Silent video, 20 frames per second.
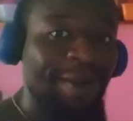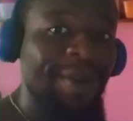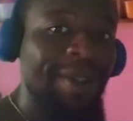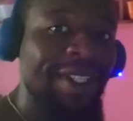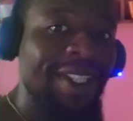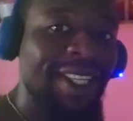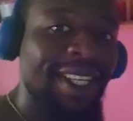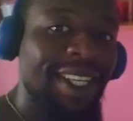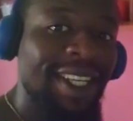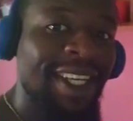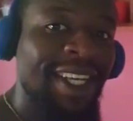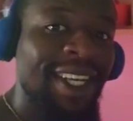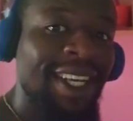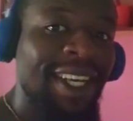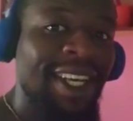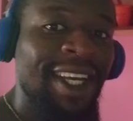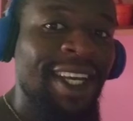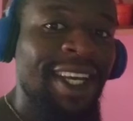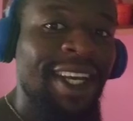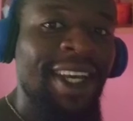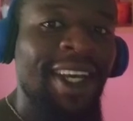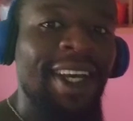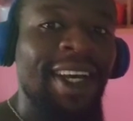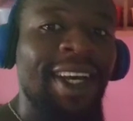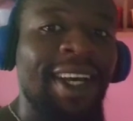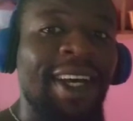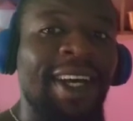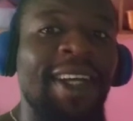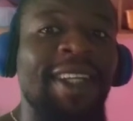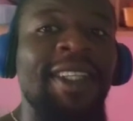will say,
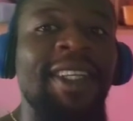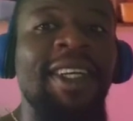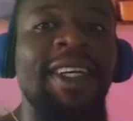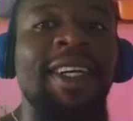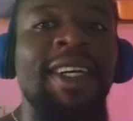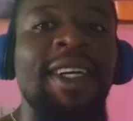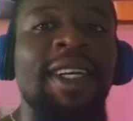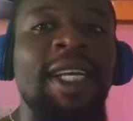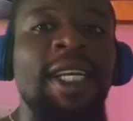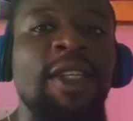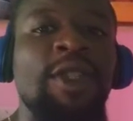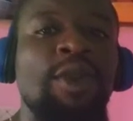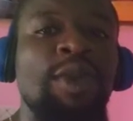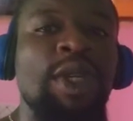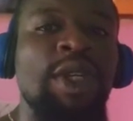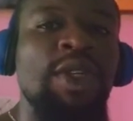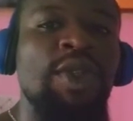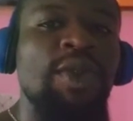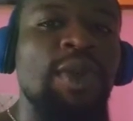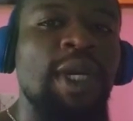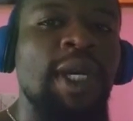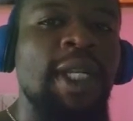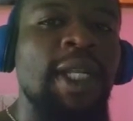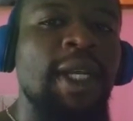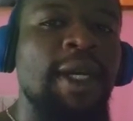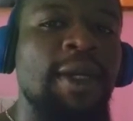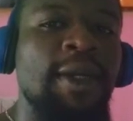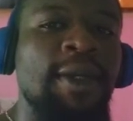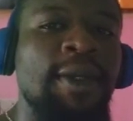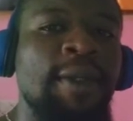and let's do this
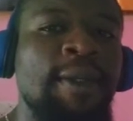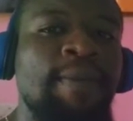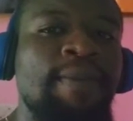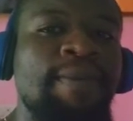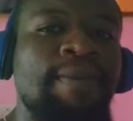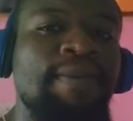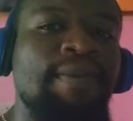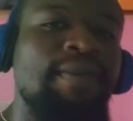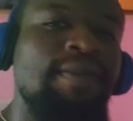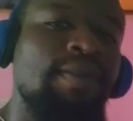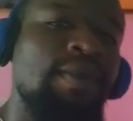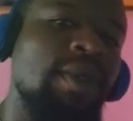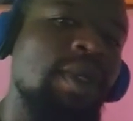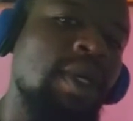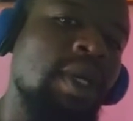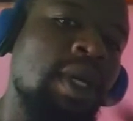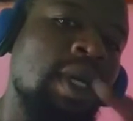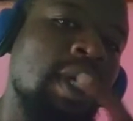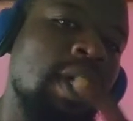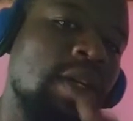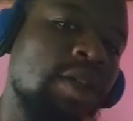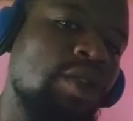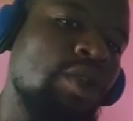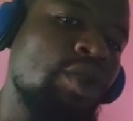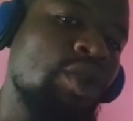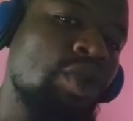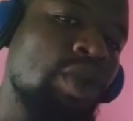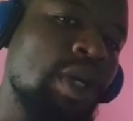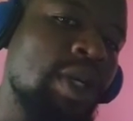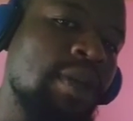together. You know, as
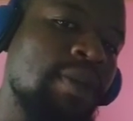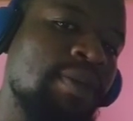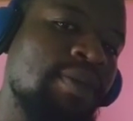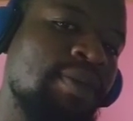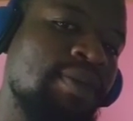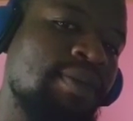usual,